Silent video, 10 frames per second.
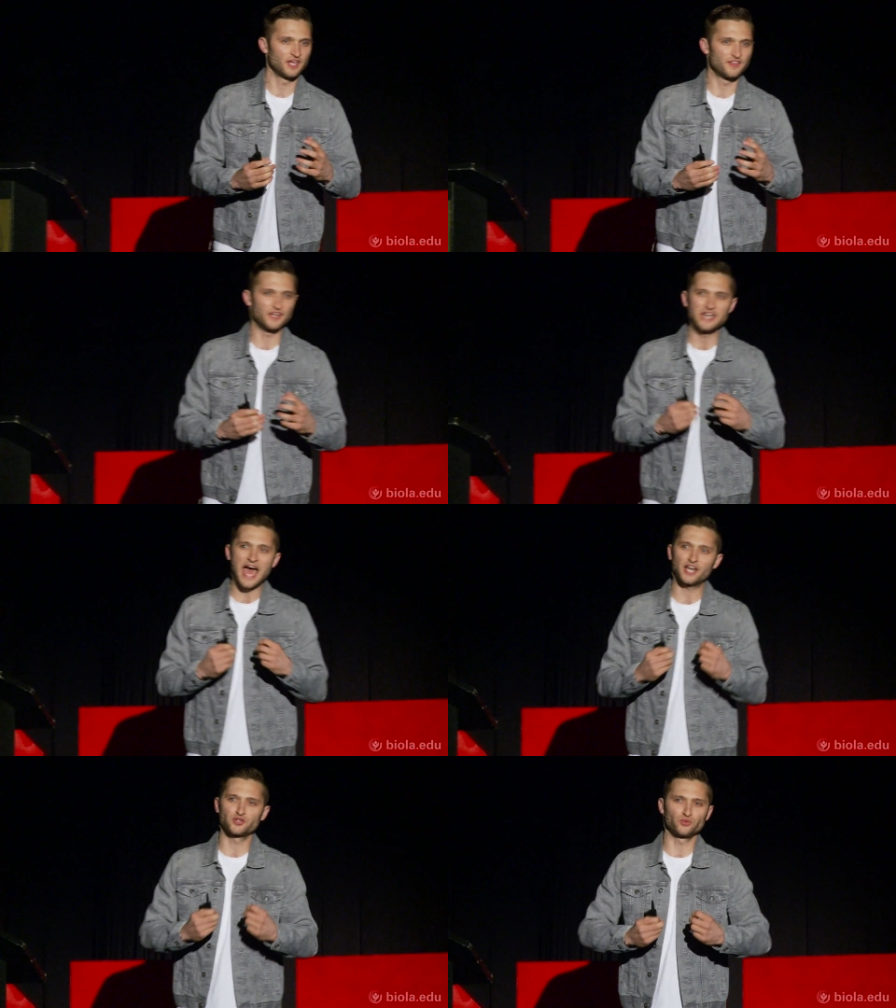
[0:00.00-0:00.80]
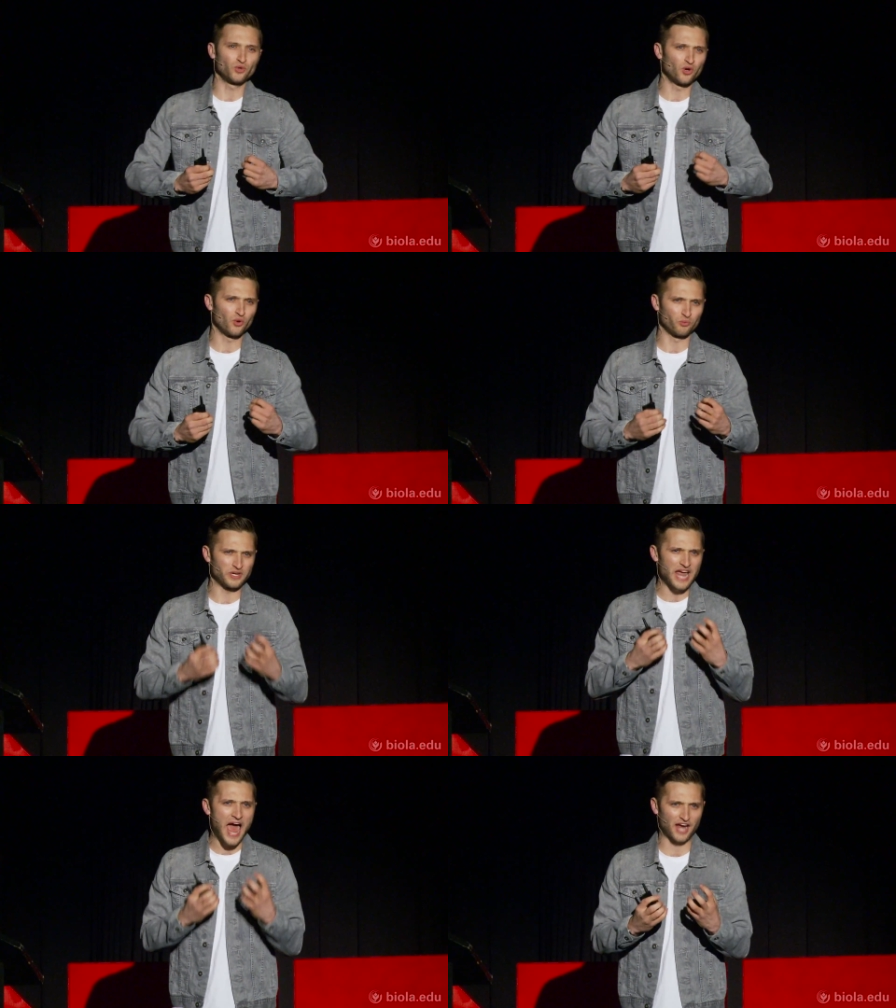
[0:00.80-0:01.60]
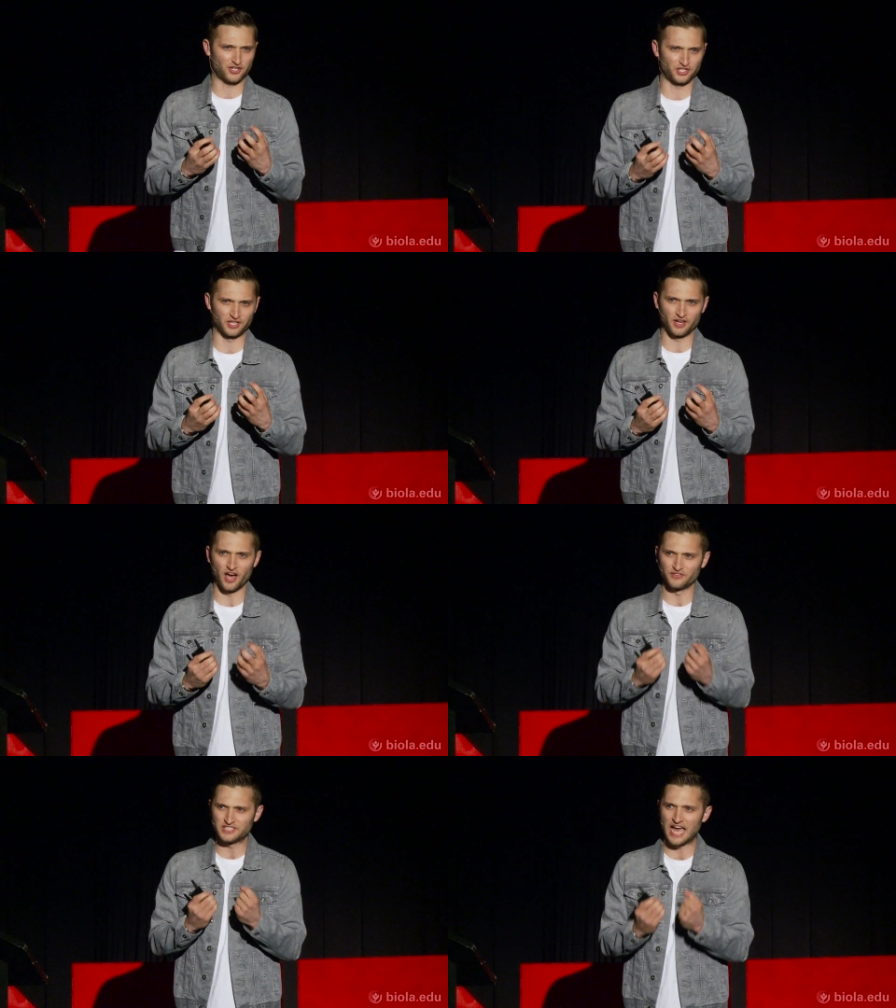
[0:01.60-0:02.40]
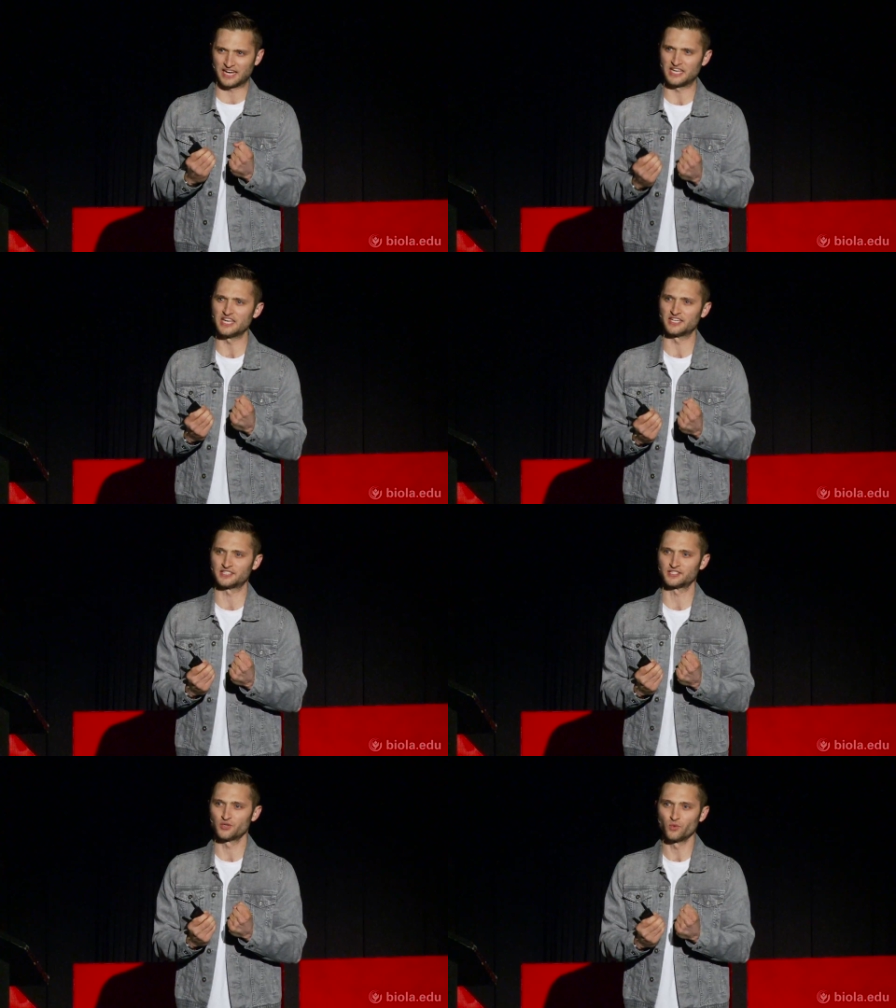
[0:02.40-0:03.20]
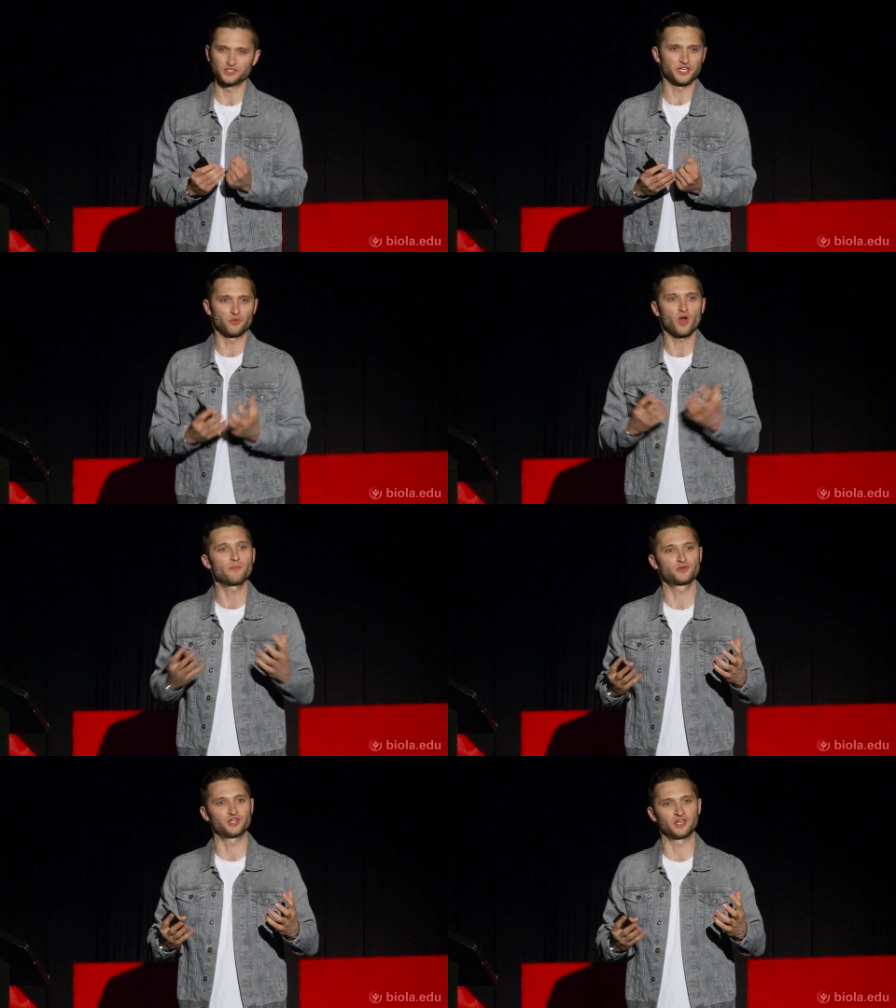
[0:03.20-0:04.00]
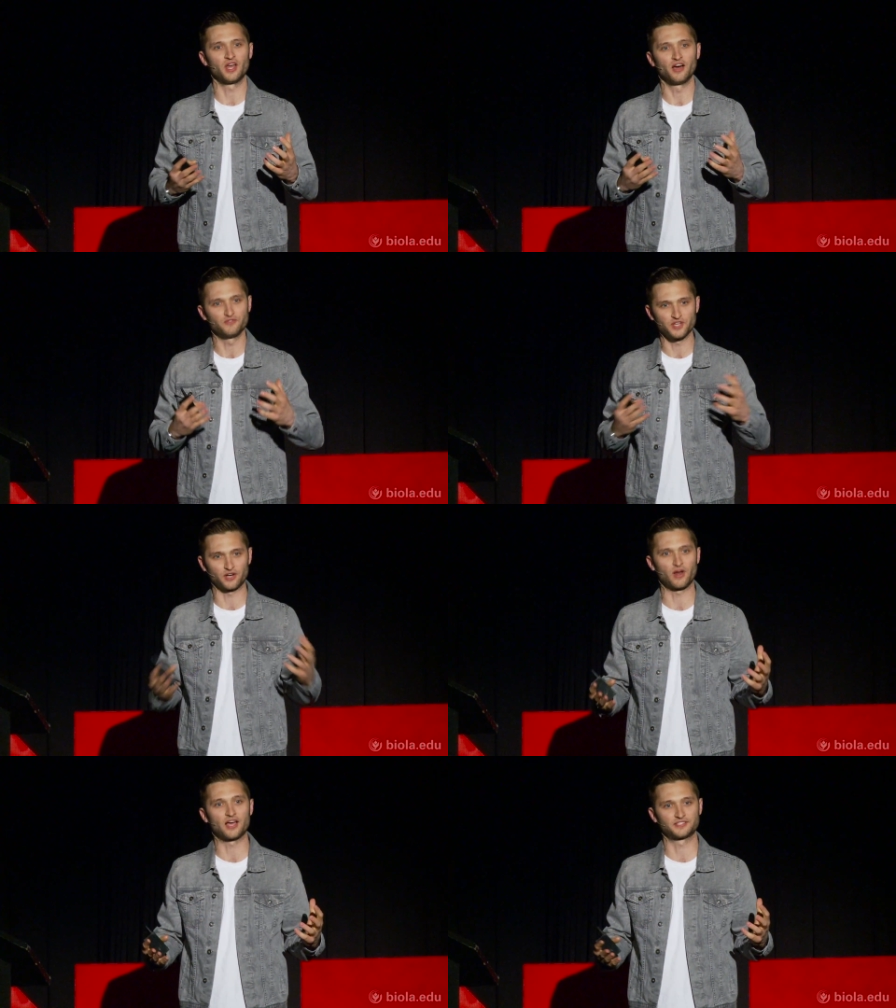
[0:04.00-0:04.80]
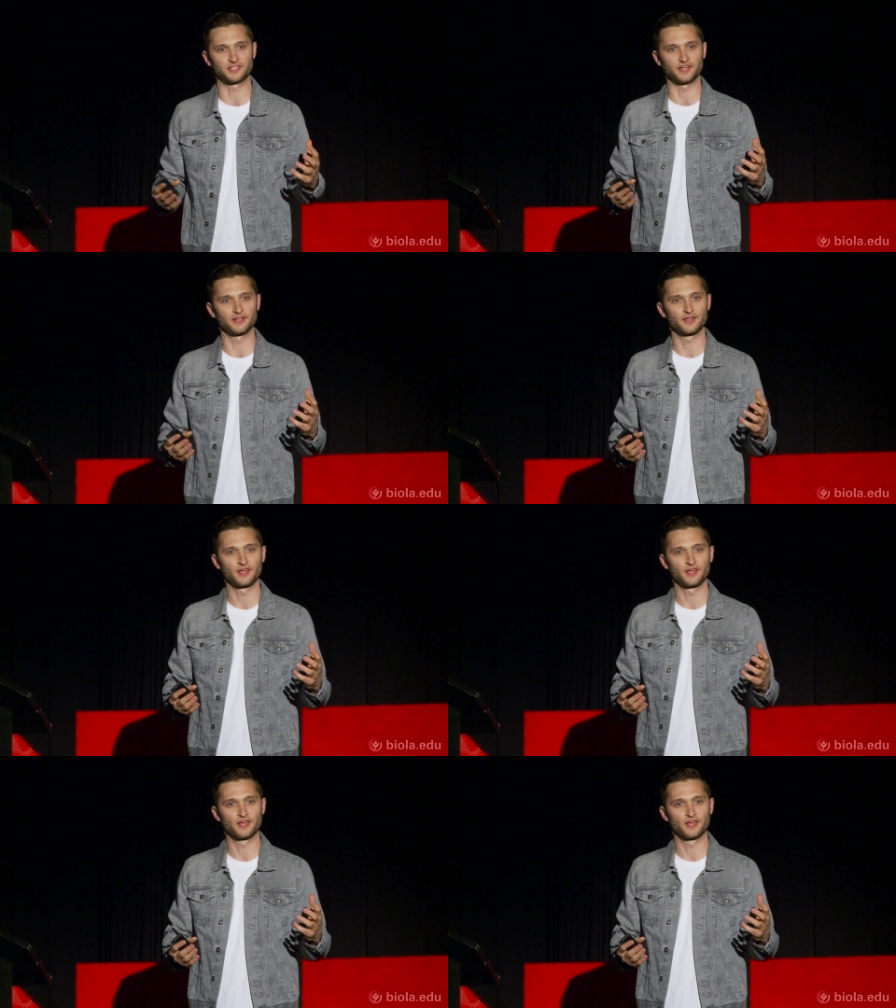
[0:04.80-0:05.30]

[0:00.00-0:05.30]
the natural reaction of Zacchaeus was an eruption of generosity.